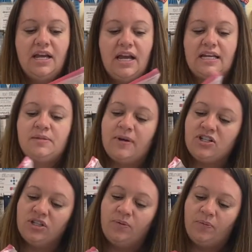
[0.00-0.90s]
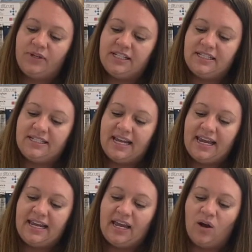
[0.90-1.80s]
Especially when we did the
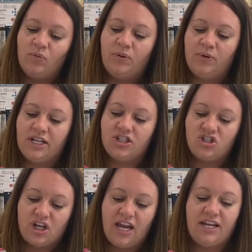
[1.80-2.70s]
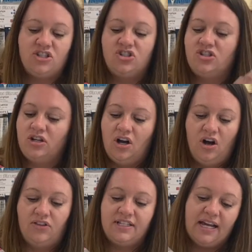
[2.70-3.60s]
day count, we would exchange
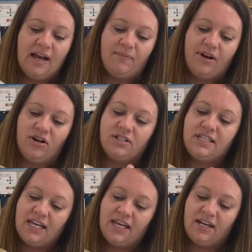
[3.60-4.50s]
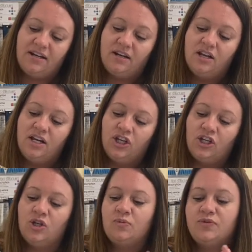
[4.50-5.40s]
all the time our 10
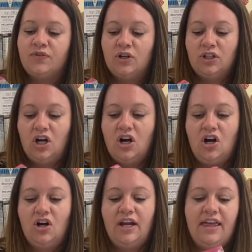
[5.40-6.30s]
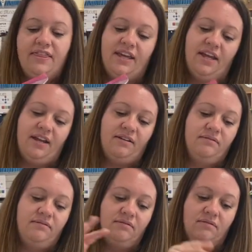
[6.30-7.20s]
cubes for a long and
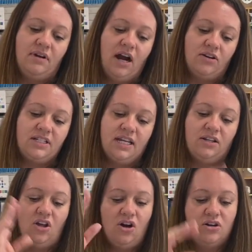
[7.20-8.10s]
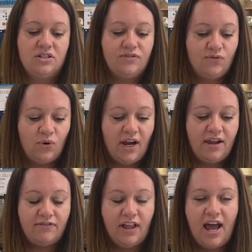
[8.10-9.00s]
then our 10 longs for a
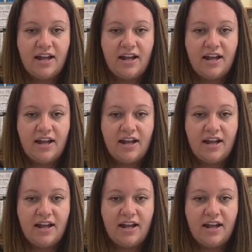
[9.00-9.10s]
flat.